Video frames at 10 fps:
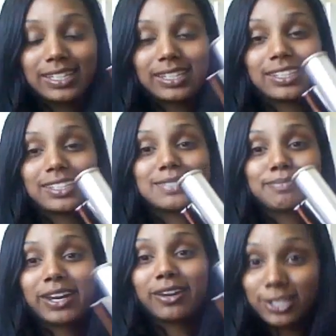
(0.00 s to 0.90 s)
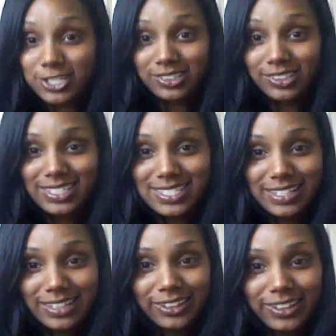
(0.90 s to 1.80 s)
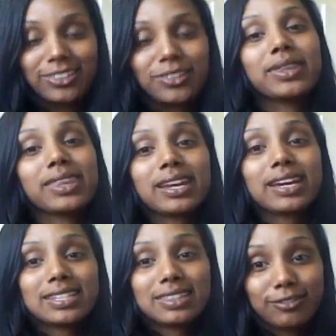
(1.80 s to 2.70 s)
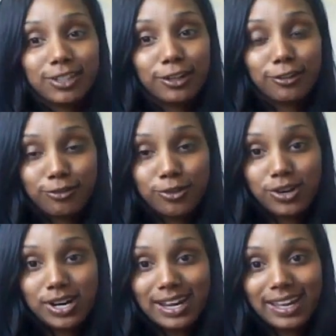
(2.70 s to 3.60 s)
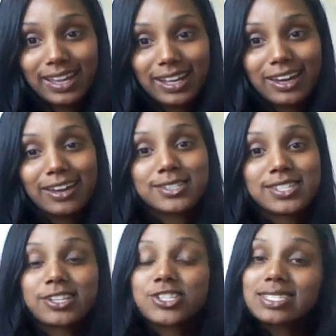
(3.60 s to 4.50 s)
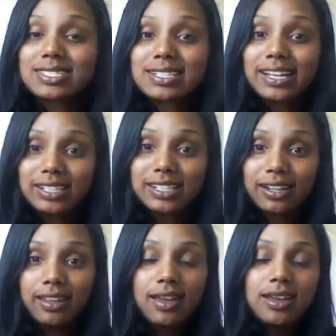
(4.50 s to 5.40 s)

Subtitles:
is my original Instyler, the one that I did the video for, and I was actually selected